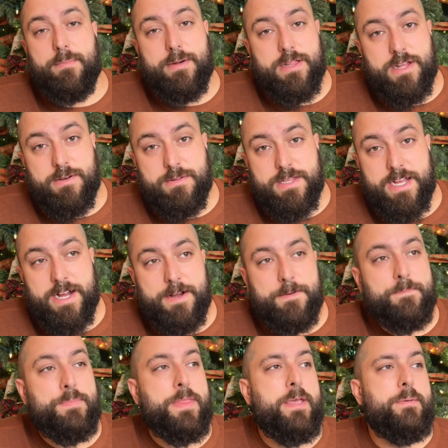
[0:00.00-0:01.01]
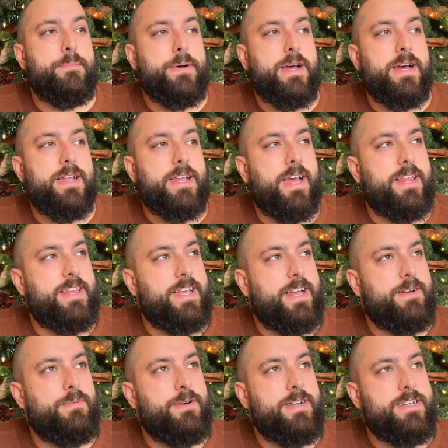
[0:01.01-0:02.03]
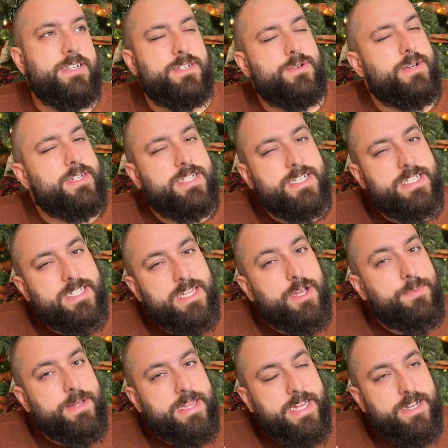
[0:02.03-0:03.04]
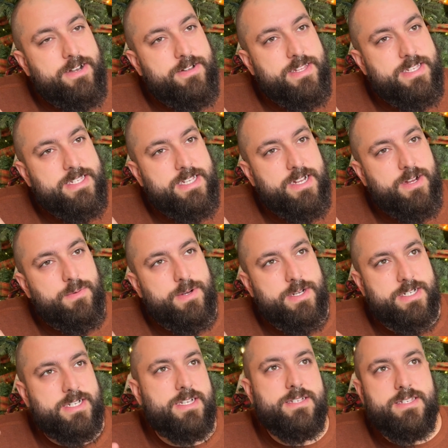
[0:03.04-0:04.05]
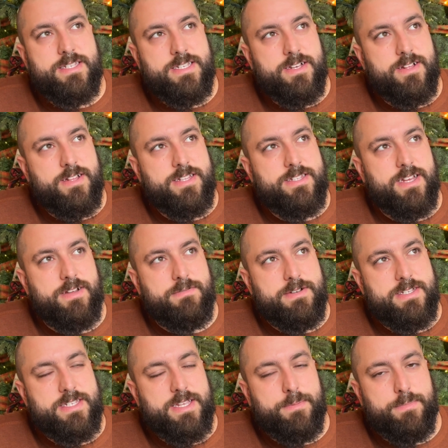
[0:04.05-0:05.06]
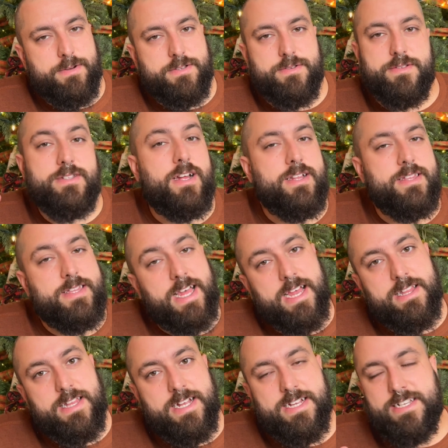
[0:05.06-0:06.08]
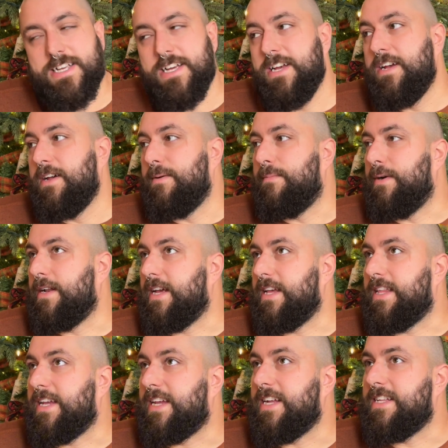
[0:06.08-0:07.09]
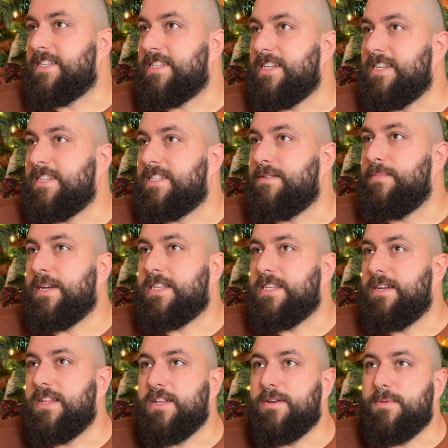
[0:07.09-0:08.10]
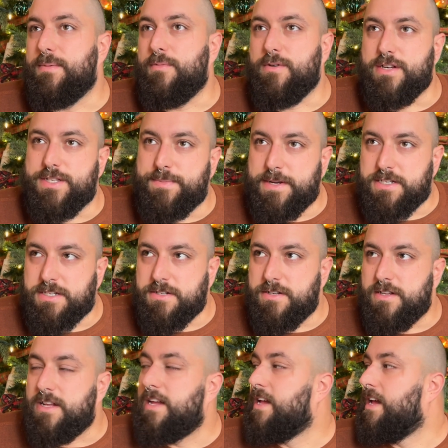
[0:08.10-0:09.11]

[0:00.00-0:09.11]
alone there, but I think I wanted to do it just a little bit later this year, which still, it's not even December, so it's not that late, but I think it just makes it a little bit more special